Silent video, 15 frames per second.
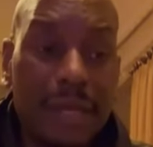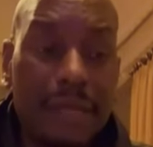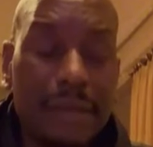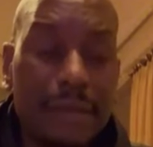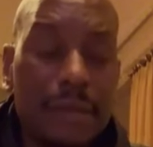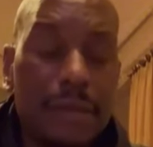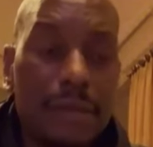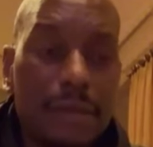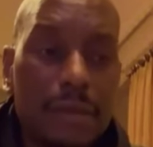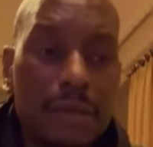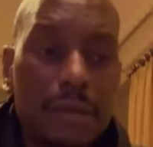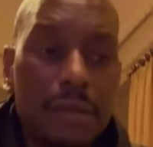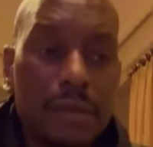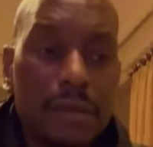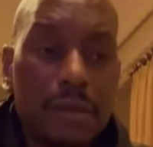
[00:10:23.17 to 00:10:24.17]
there
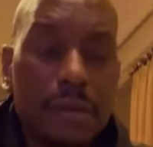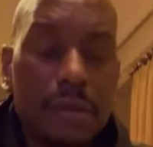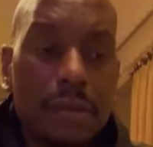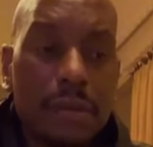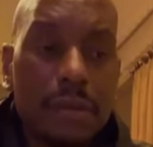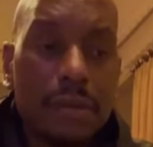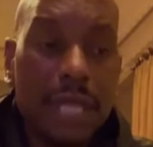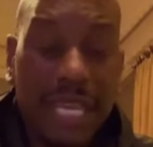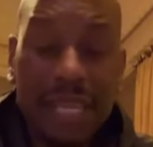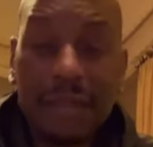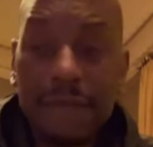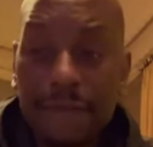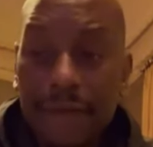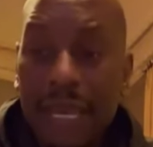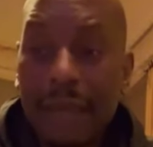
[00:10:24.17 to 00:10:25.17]
is
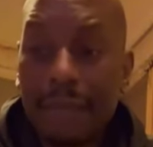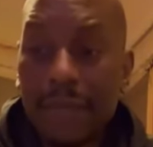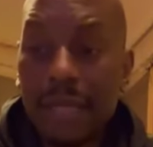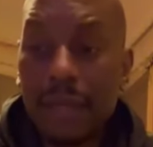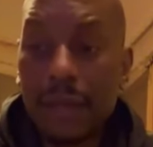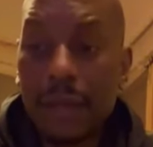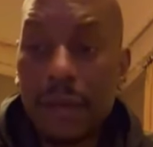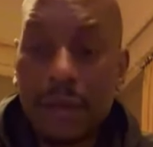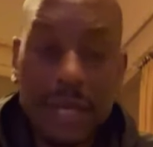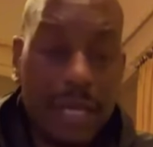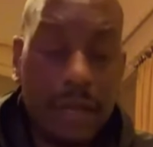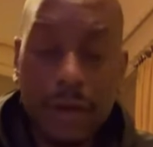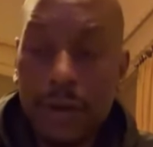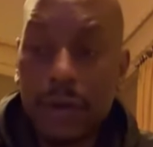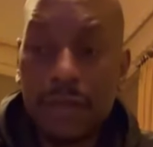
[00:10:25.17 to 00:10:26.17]
in family
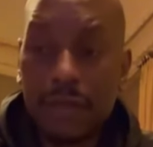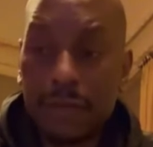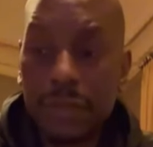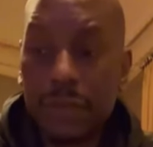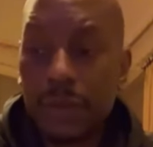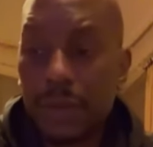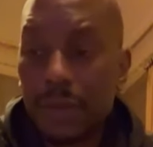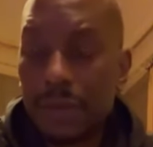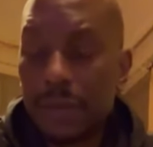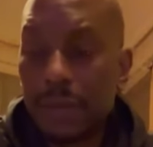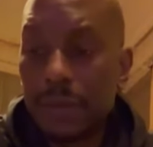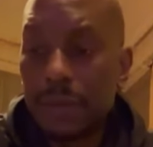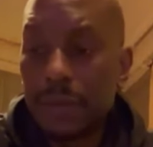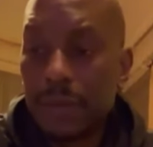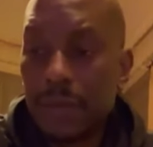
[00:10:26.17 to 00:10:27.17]
law in all of
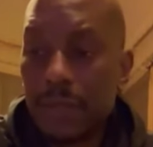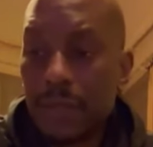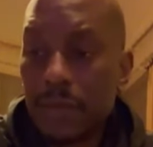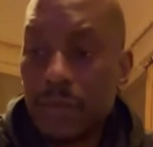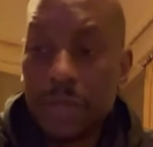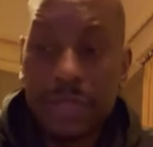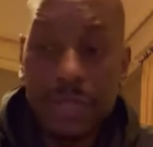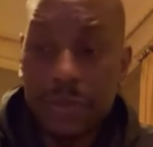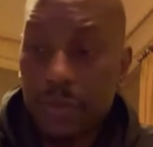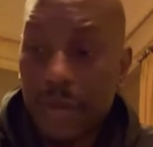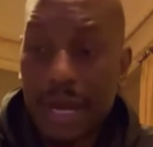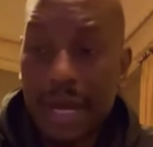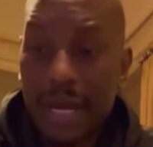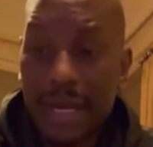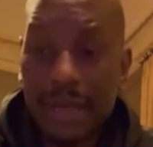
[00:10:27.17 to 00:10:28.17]
Georgia, which
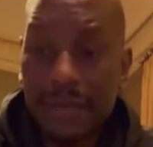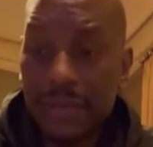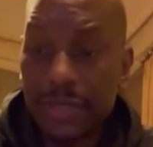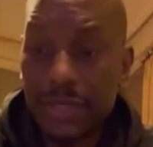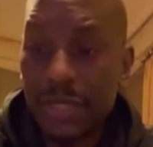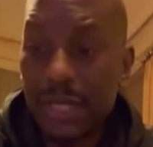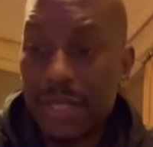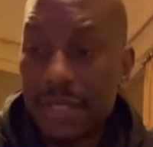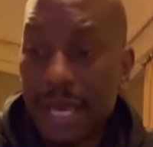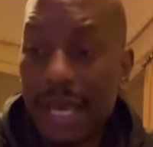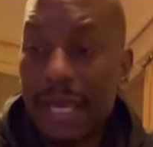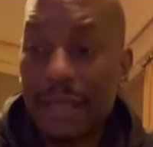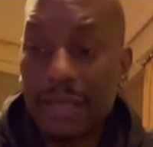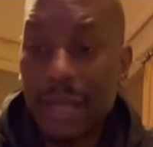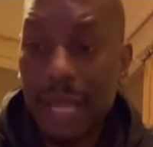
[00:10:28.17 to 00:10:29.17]
is why she has
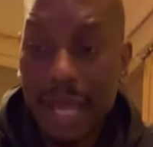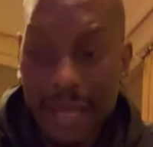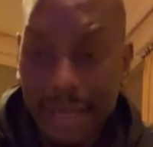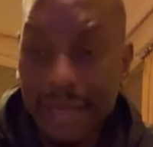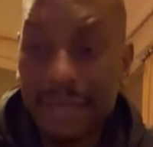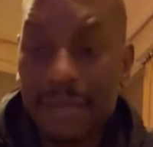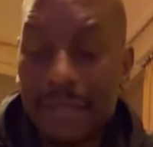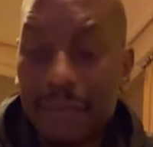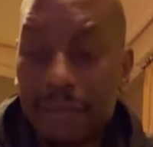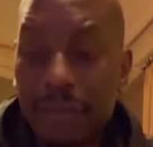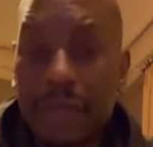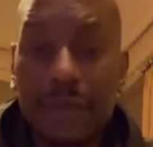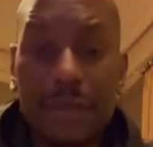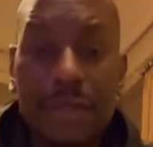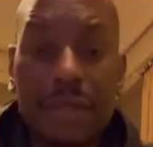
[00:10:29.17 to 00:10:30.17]
had clients
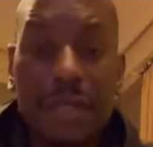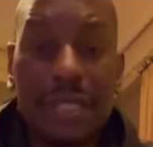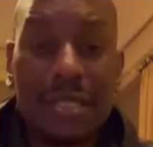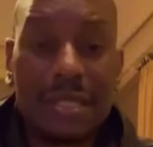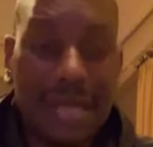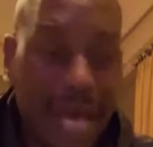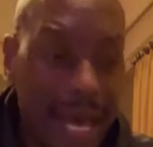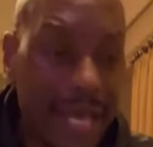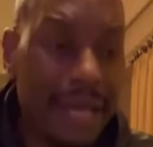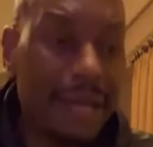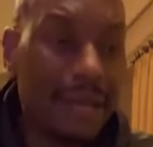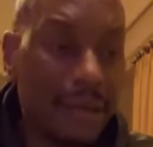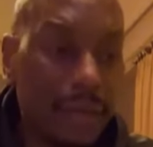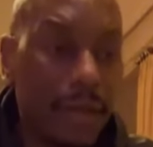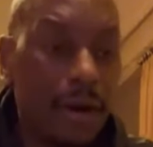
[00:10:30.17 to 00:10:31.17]
and built her
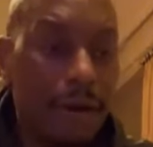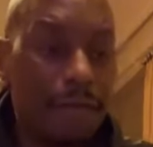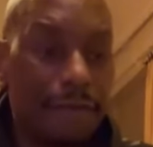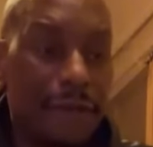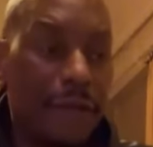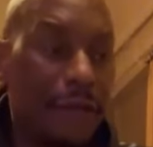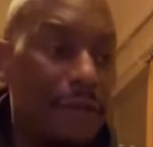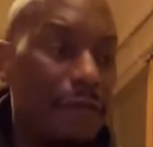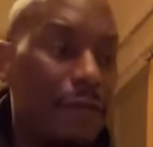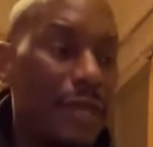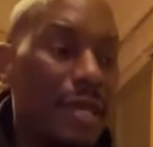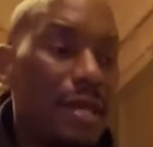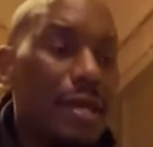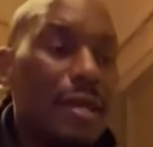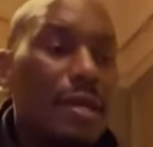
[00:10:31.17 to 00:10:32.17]
entire law
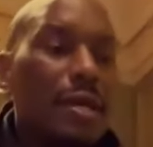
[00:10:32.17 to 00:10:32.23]
firm,